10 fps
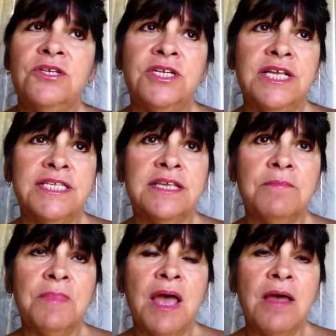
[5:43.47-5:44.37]
She did
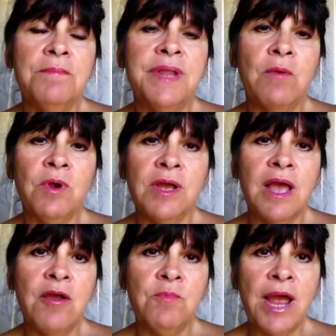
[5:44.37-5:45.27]
some network
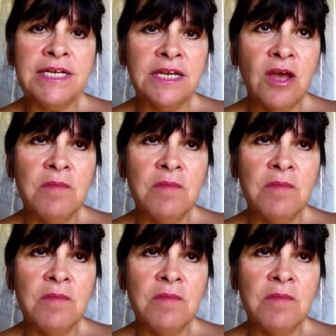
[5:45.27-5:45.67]
chiropractic